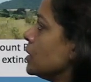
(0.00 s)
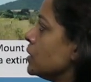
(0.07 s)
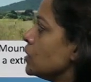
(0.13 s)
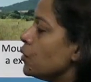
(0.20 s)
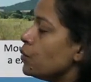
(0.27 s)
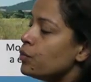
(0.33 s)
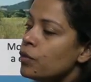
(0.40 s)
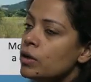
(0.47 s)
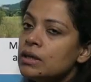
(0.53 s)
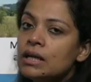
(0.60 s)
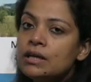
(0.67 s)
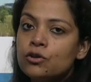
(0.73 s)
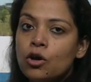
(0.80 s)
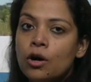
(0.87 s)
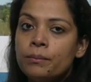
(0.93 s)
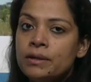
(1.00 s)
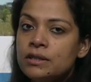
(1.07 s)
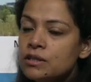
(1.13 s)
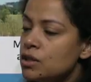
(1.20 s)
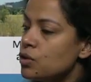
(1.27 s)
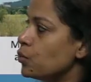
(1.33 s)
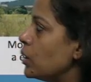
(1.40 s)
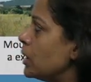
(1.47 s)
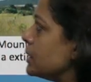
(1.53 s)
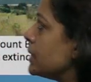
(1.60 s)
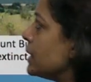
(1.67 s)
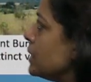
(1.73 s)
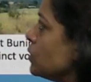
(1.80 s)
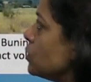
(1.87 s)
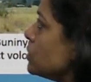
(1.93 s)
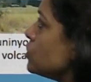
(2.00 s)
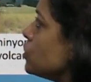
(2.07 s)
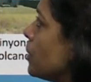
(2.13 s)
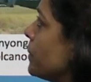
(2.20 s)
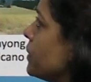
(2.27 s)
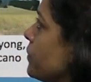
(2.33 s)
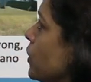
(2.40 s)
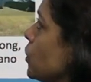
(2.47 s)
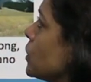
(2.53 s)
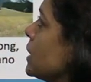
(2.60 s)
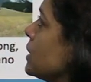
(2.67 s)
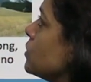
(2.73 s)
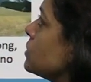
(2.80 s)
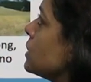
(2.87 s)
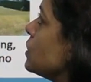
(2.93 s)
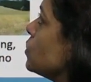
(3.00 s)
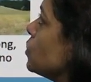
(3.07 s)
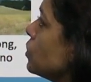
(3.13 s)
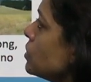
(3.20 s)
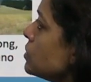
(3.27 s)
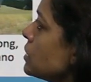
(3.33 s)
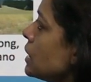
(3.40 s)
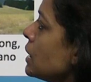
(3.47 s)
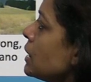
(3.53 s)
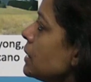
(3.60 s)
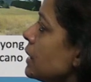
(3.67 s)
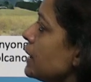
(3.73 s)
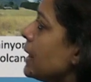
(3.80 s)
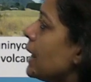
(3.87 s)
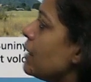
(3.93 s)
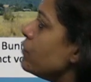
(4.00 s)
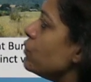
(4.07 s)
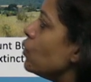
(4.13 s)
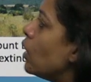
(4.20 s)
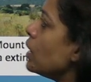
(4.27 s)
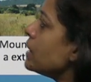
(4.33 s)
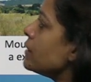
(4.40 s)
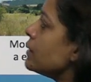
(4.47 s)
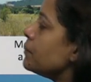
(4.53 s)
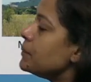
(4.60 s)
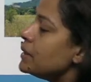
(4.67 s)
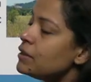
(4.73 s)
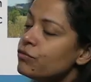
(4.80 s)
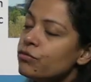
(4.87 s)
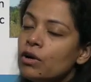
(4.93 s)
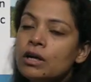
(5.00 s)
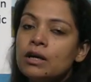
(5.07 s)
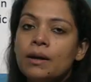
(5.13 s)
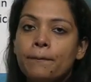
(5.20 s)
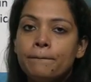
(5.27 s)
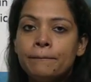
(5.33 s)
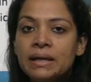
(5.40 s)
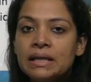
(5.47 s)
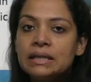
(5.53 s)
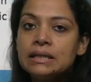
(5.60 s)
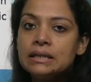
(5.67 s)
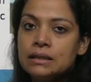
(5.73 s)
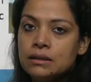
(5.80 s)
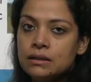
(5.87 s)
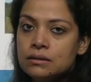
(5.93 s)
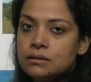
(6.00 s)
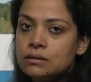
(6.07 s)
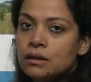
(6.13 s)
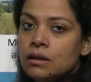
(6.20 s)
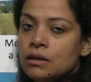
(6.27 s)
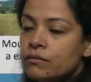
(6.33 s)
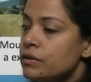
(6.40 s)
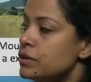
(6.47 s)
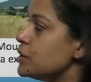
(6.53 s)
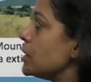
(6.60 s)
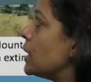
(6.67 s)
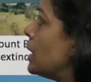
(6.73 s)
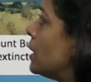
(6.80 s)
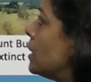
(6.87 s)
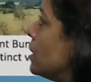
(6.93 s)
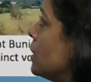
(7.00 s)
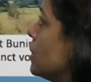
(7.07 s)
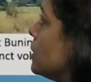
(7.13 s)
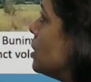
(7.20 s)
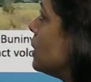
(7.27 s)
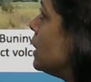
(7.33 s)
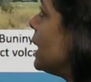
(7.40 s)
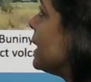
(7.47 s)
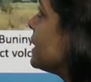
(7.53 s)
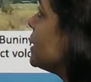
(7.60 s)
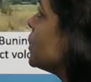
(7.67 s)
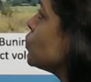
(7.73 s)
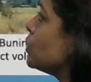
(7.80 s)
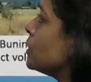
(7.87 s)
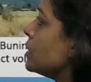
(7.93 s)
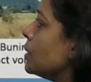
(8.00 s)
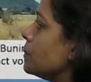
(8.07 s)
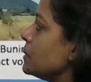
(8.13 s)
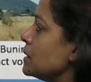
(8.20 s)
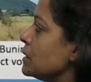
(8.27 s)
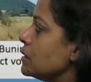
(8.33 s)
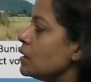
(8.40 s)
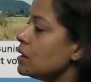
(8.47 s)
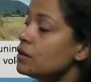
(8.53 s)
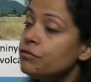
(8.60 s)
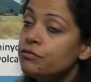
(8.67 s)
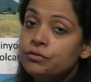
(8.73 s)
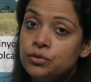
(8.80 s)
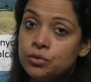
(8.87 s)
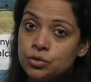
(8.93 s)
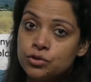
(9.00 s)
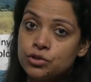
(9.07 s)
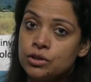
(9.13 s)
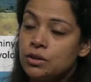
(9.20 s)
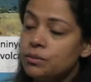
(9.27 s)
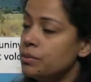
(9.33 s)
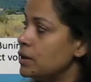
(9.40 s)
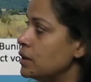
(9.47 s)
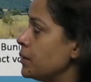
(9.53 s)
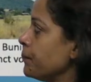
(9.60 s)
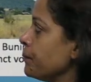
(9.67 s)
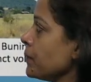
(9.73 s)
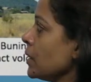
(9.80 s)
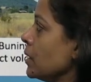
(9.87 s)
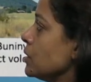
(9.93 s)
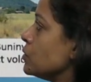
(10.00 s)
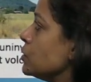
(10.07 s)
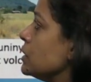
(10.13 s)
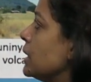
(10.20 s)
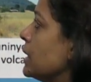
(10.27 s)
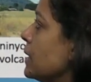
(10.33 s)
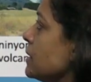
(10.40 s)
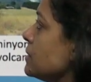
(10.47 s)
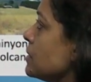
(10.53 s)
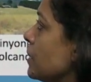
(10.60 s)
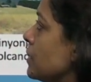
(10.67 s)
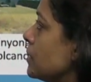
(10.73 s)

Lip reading: Now, what are dormant volcanoes? Dormant volcanoes are those that have not erupted for many years, which are likely to erupt in the future. So they are